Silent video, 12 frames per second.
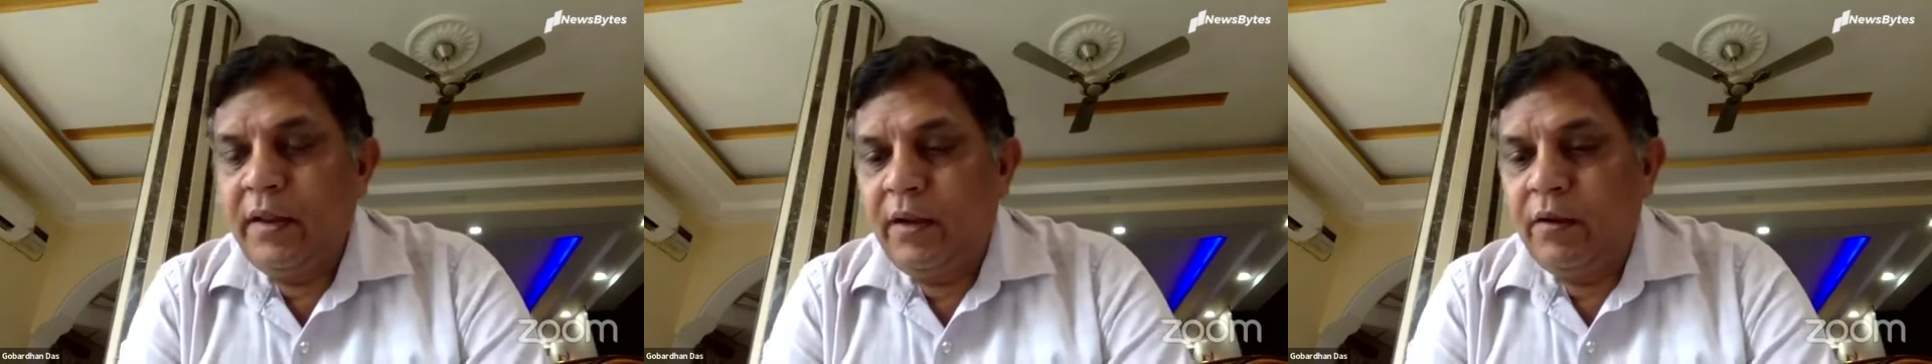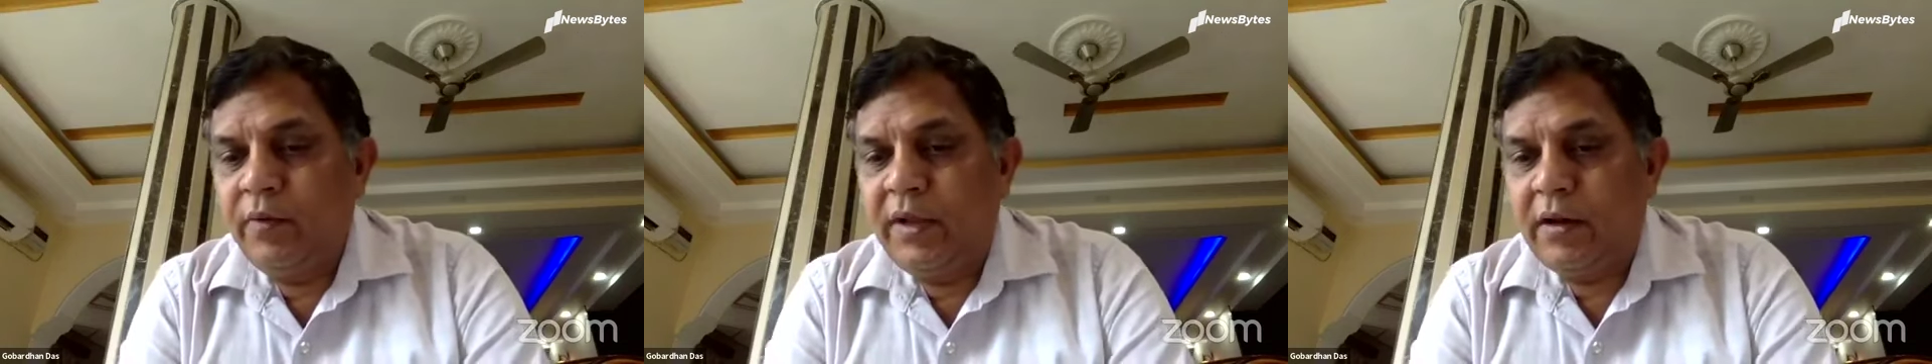
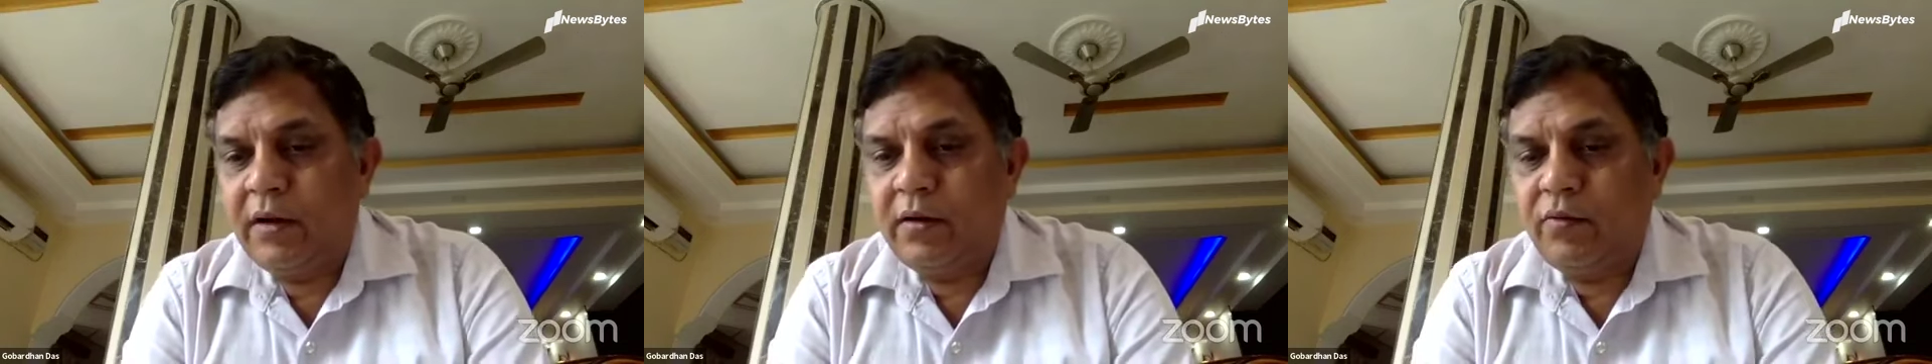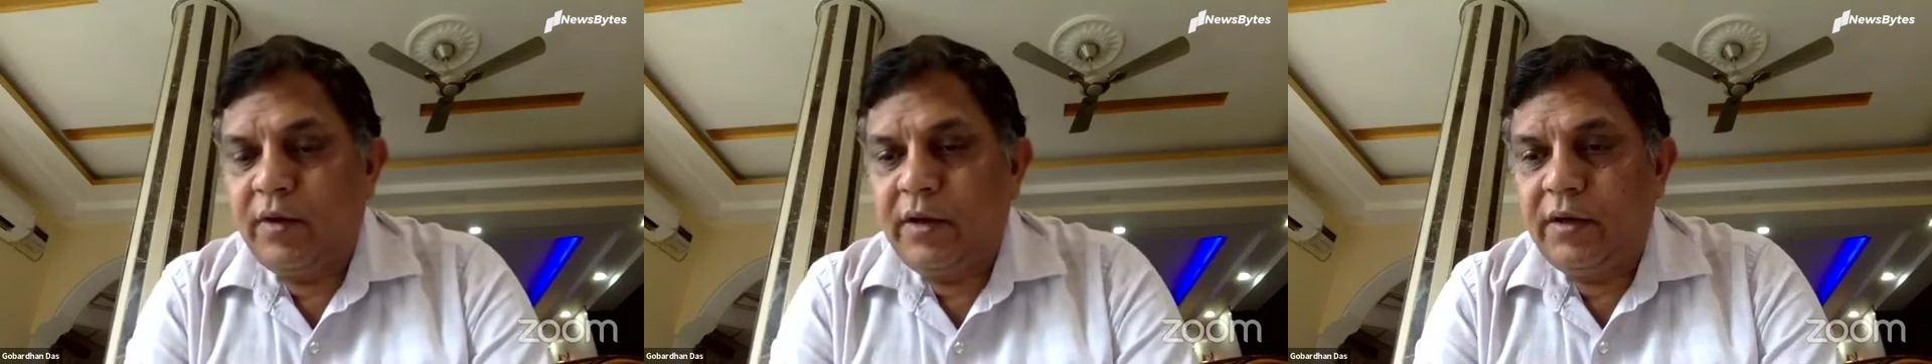we are
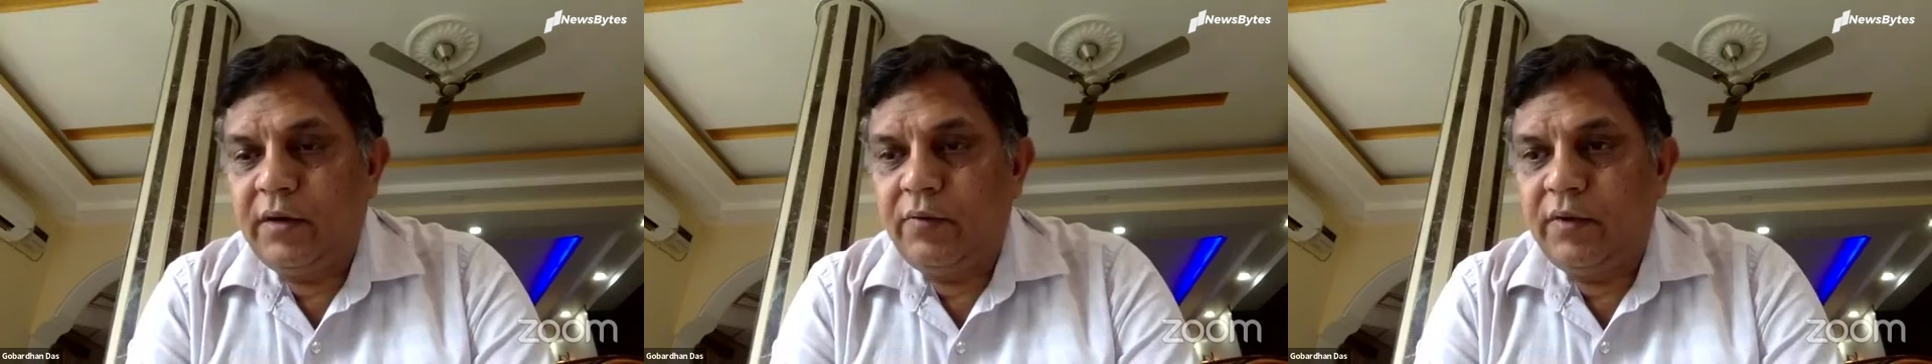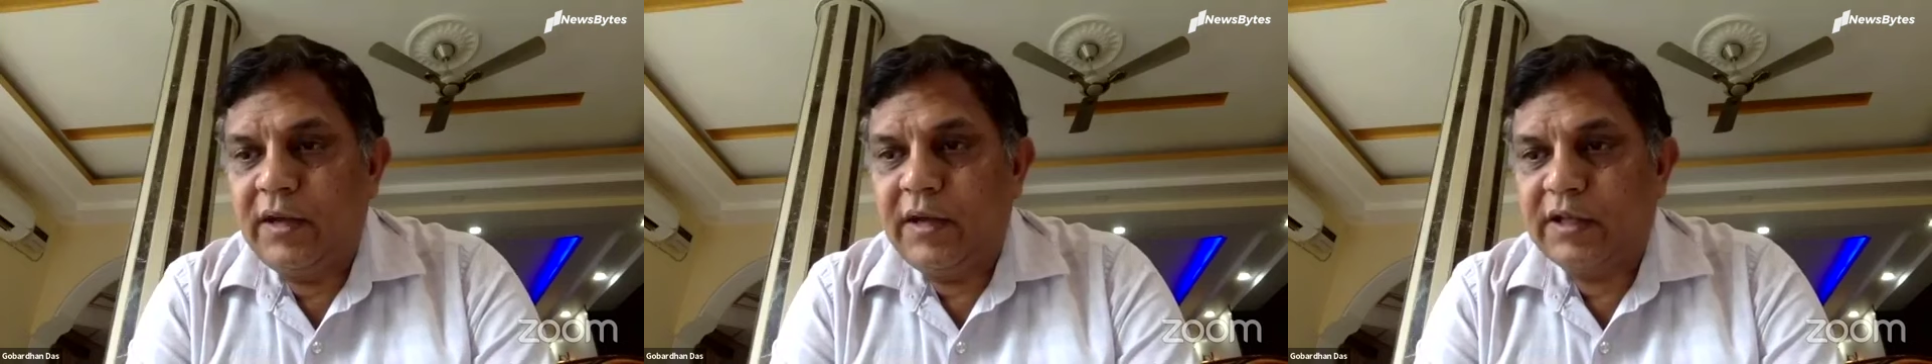
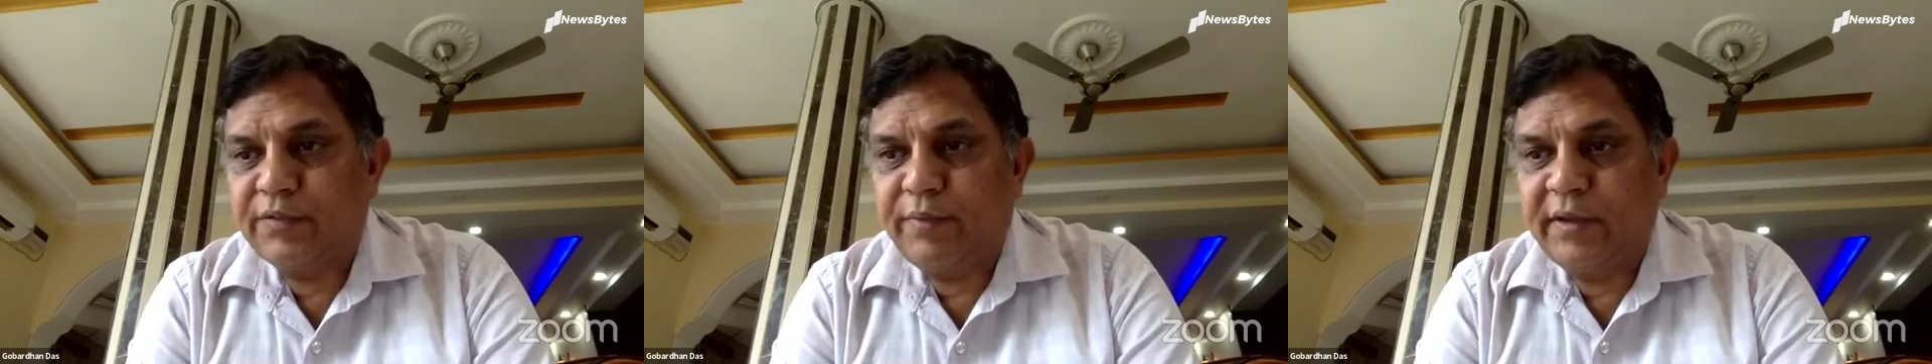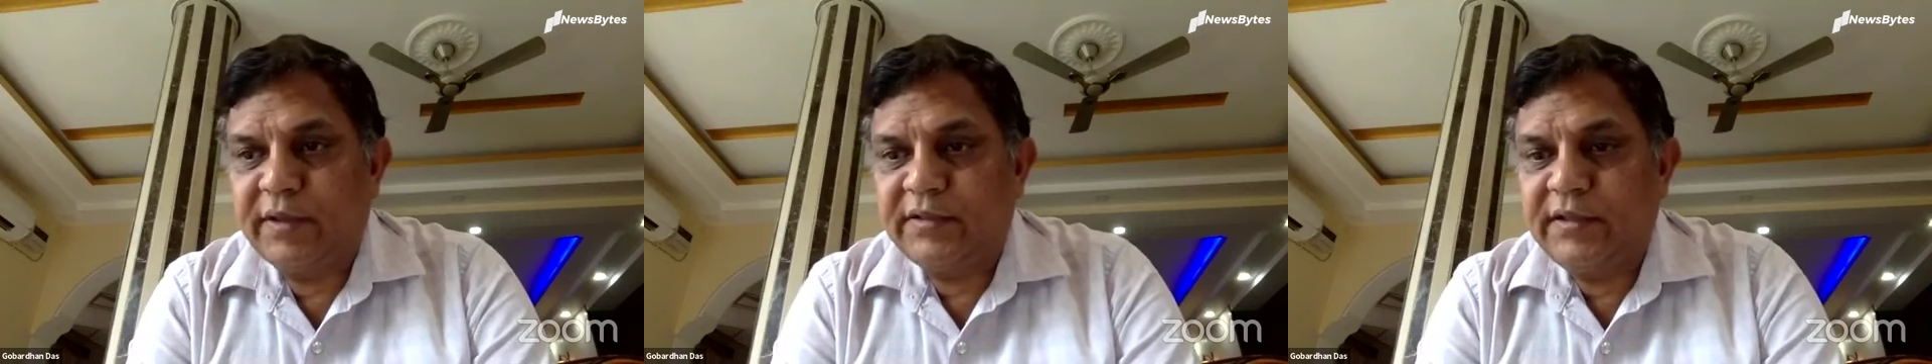
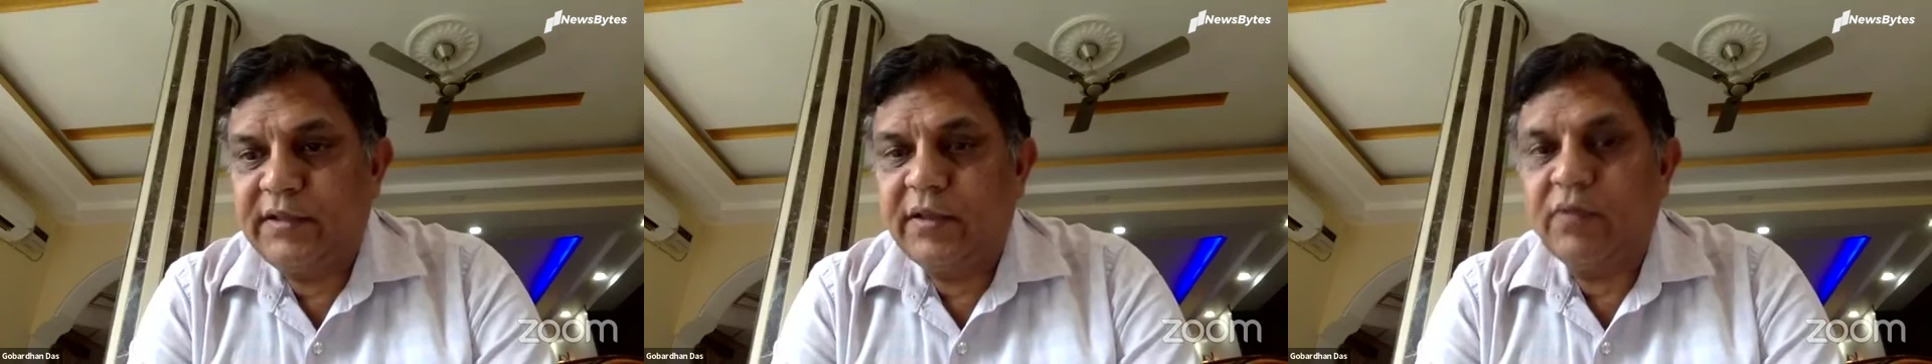expressing